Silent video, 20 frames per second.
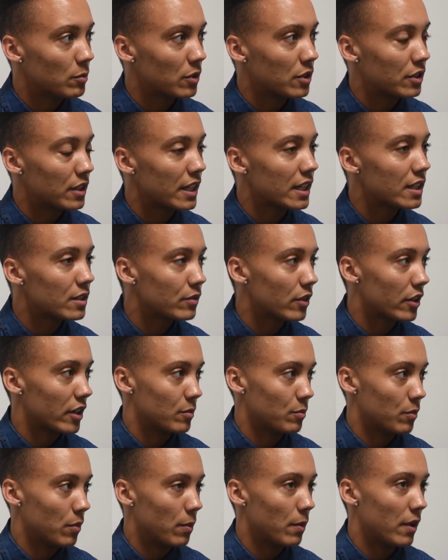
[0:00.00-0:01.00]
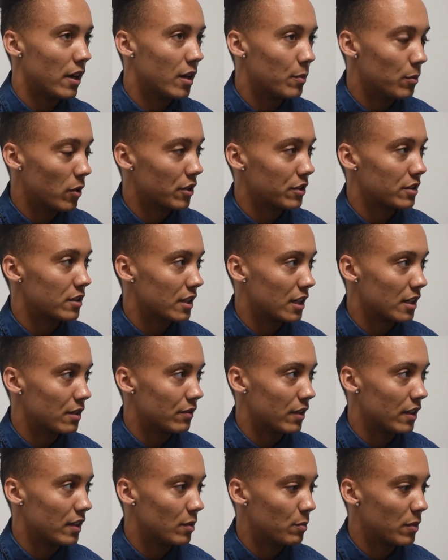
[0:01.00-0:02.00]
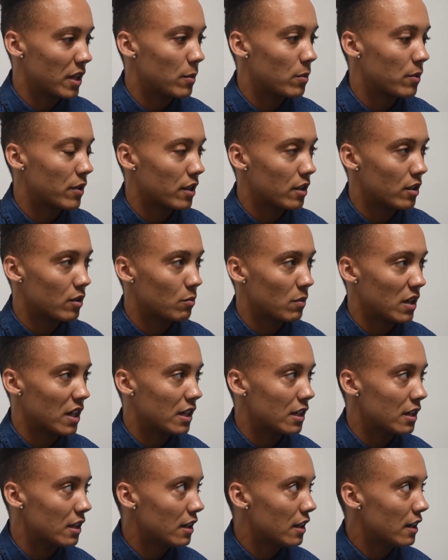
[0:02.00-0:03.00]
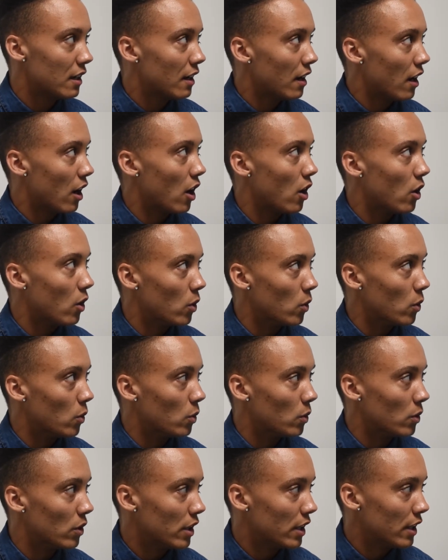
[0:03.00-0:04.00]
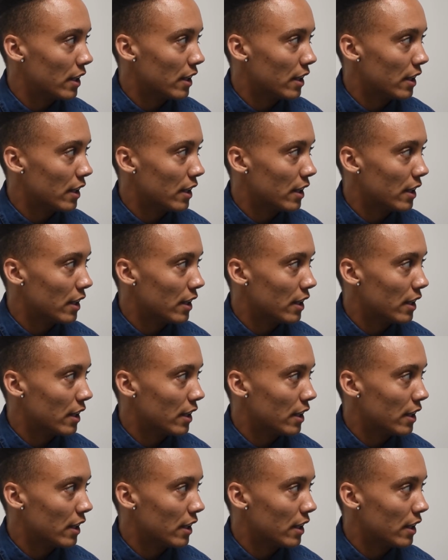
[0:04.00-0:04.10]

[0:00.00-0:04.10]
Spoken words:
because it is very positive and the people that you meet are all